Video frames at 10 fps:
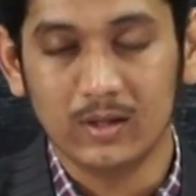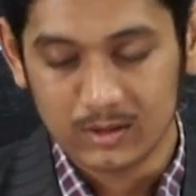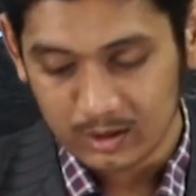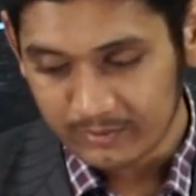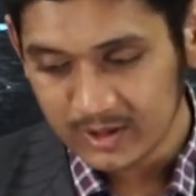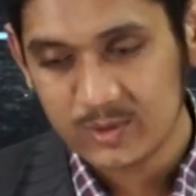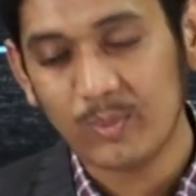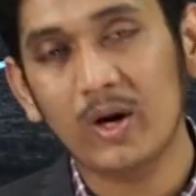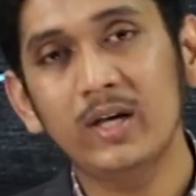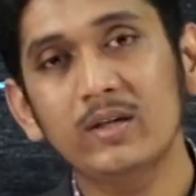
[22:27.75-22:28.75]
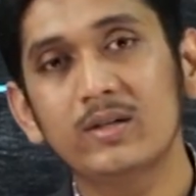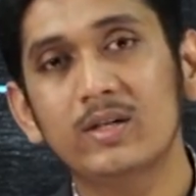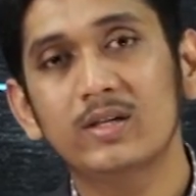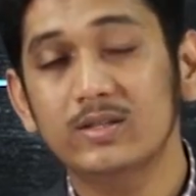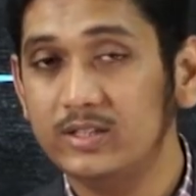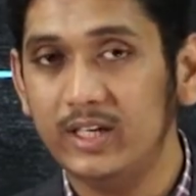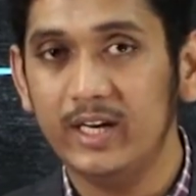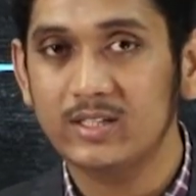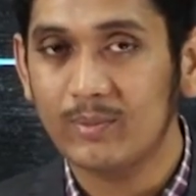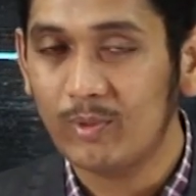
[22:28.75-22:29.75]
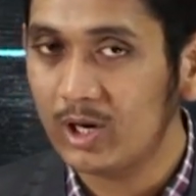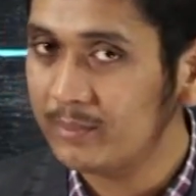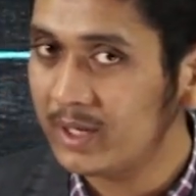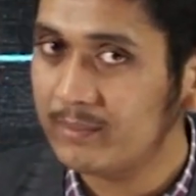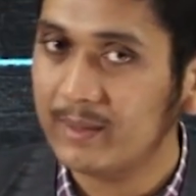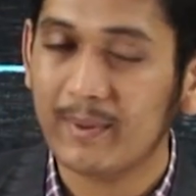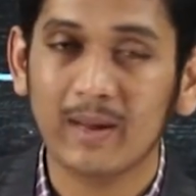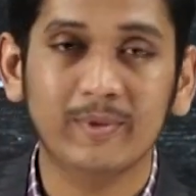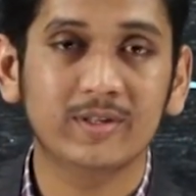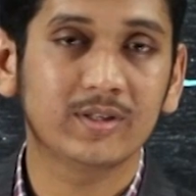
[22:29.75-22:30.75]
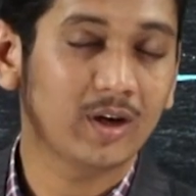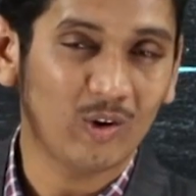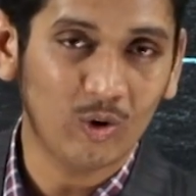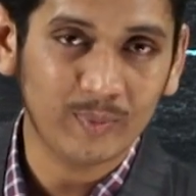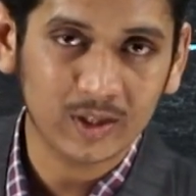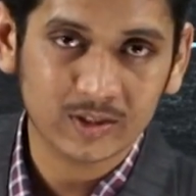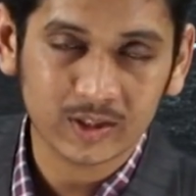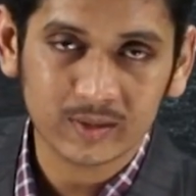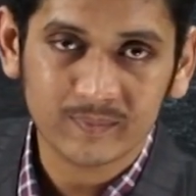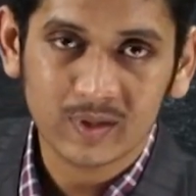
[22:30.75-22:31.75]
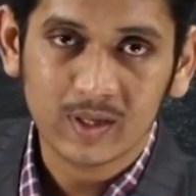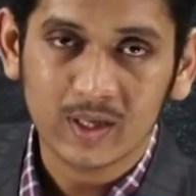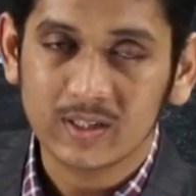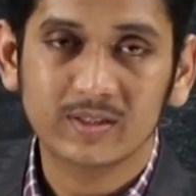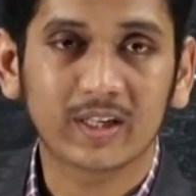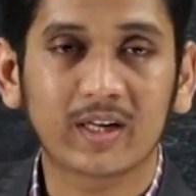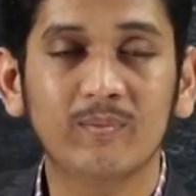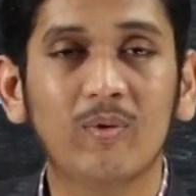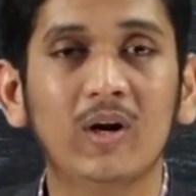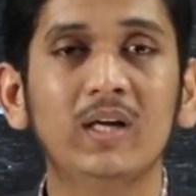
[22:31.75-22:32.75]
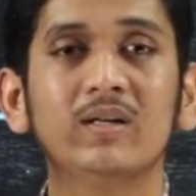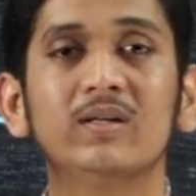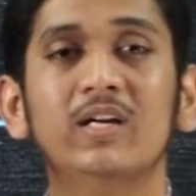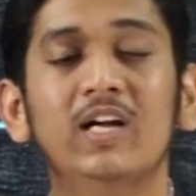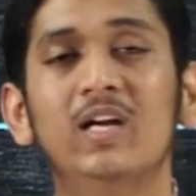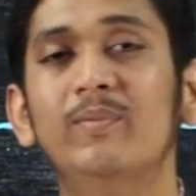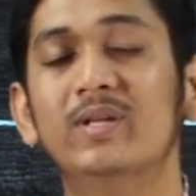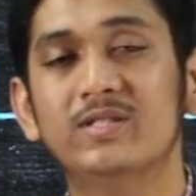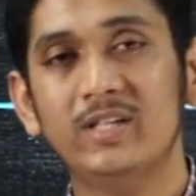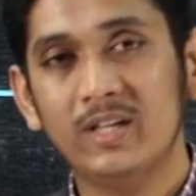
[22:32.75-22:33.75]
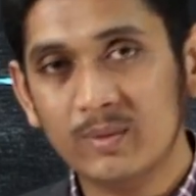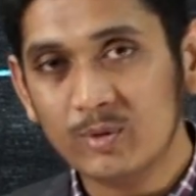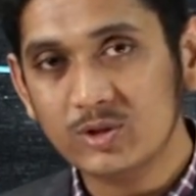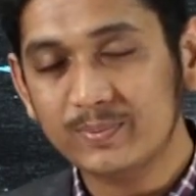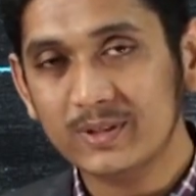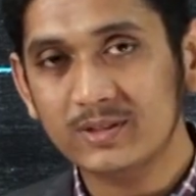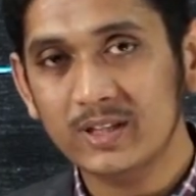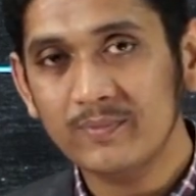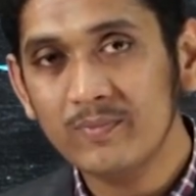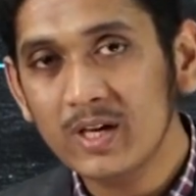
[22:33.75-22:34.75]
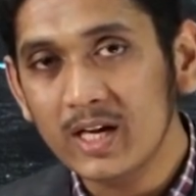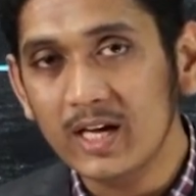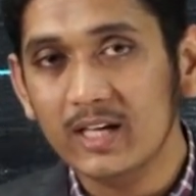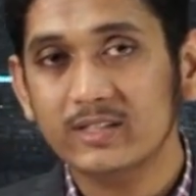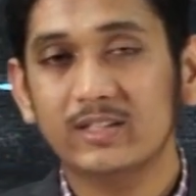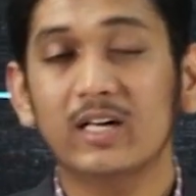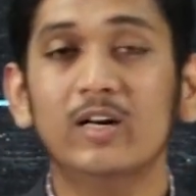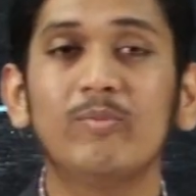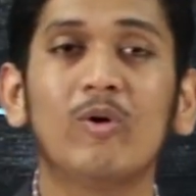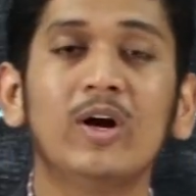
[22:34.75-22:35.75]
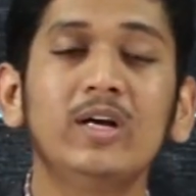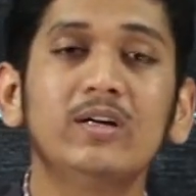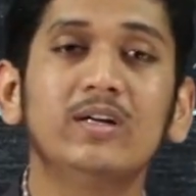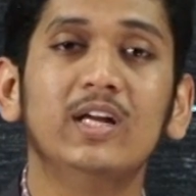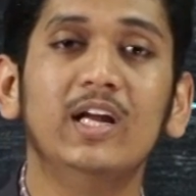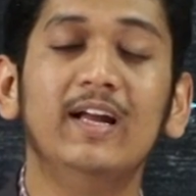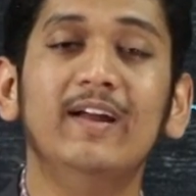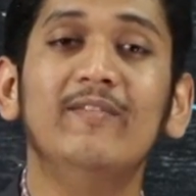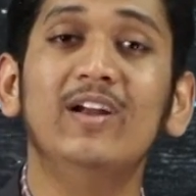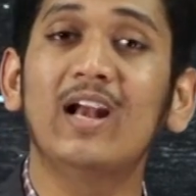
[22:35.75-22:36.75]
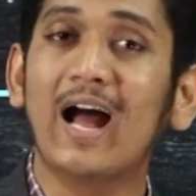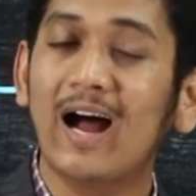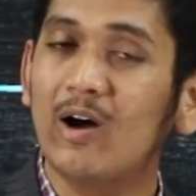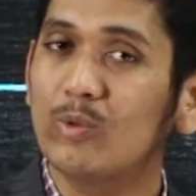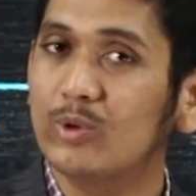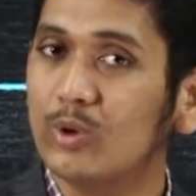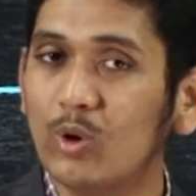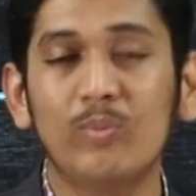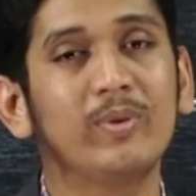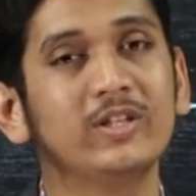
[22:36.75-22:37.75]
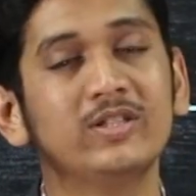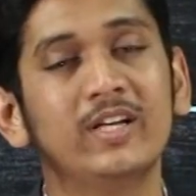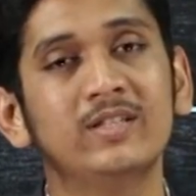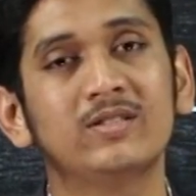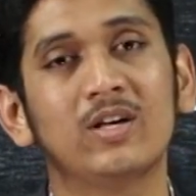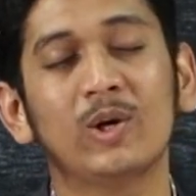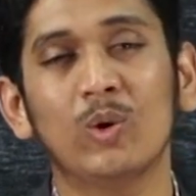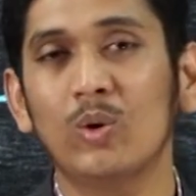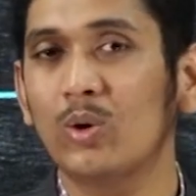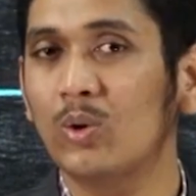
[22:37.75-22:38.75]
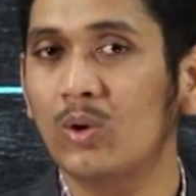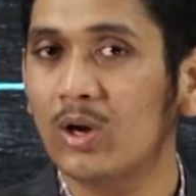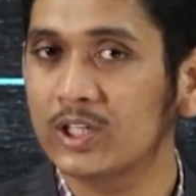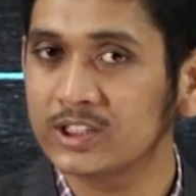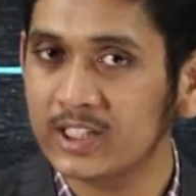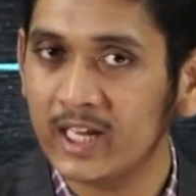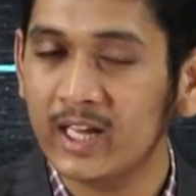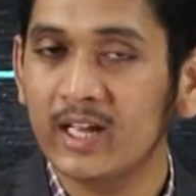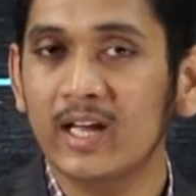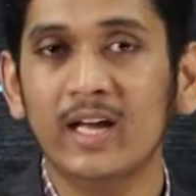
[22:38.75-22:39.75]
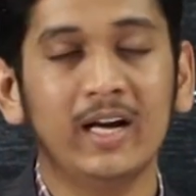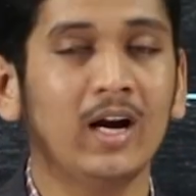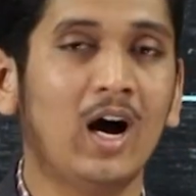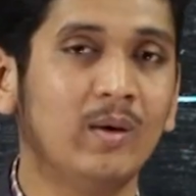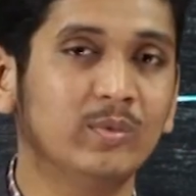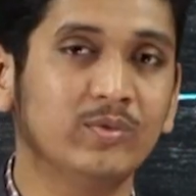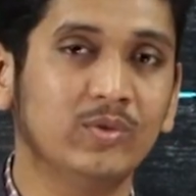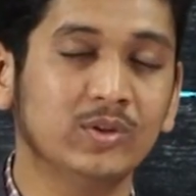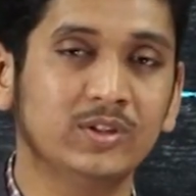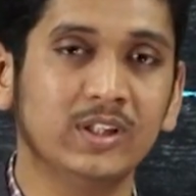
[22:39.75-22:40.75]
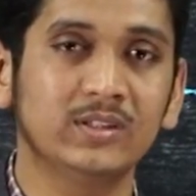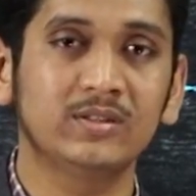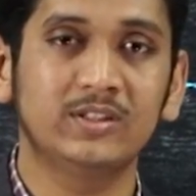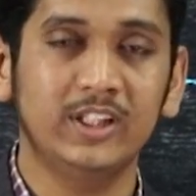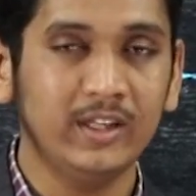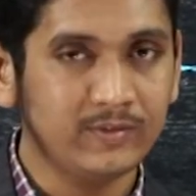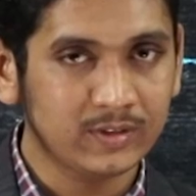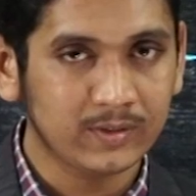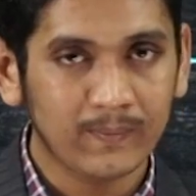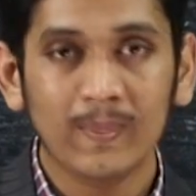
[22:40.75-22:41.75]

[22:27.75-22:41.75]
So, the first point, CDS appointment by Prime Minister and Home Minister. Second point, he will be the senior most person. Third point, he will have no precedence or no role or say in armed forces chiefs.